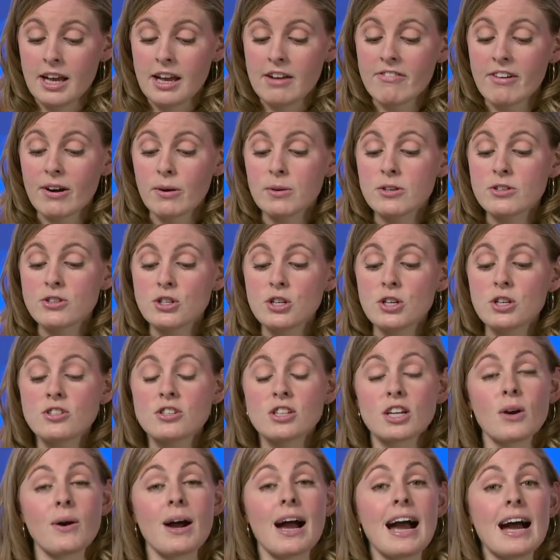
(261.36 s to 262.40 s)
If I was choose
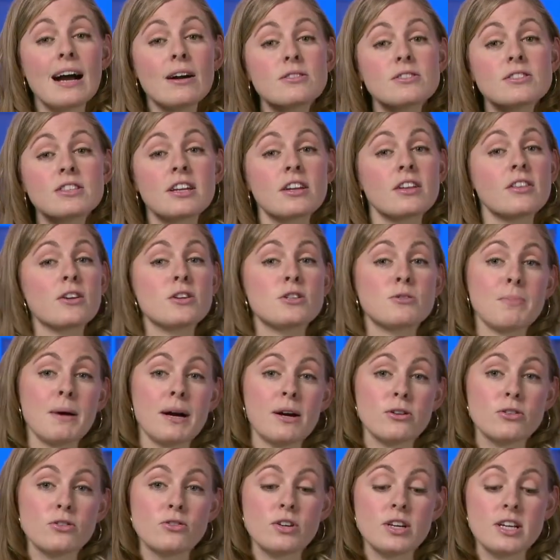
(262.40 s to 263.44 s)
to go outside of those
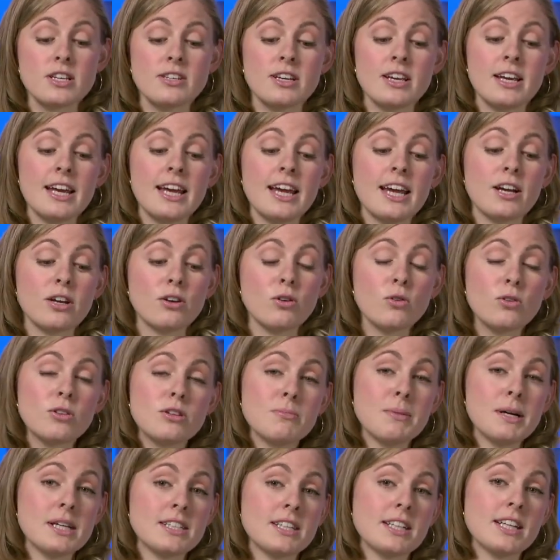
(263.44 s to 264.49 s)
boundaries, it could
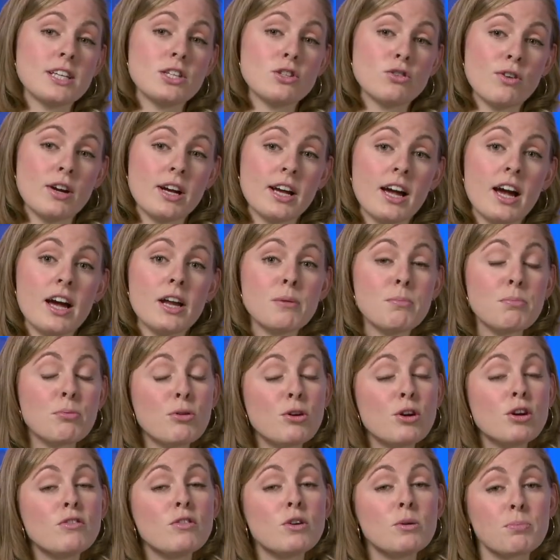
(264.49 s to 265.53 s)
automatically trigger an
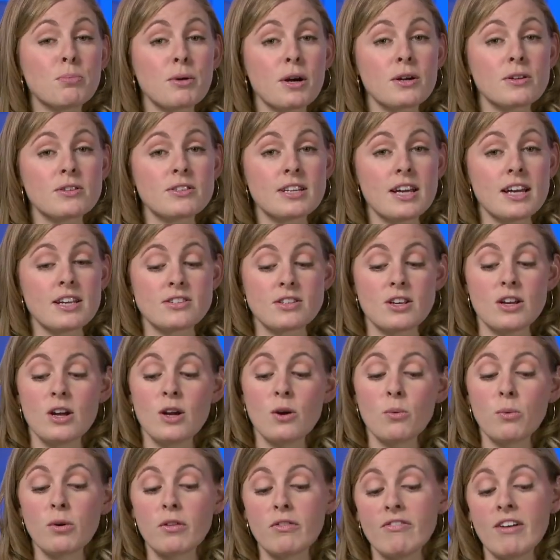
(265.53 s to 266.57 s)
approval process
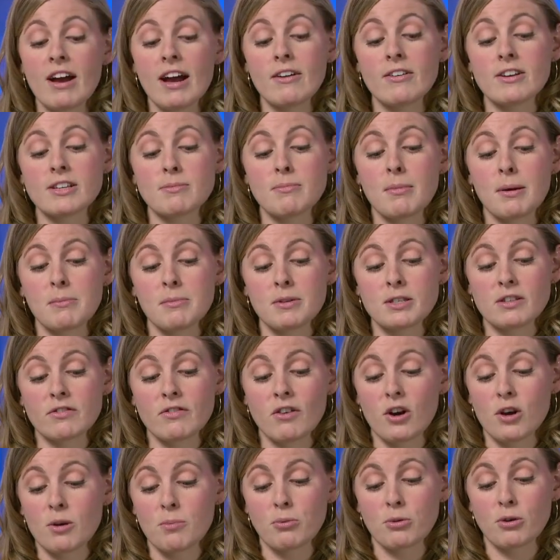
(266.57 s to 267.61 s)
with various members of
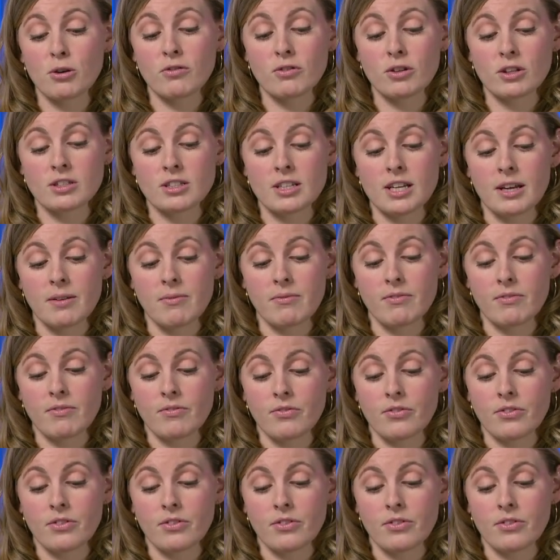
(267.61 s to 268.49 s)
our approval team.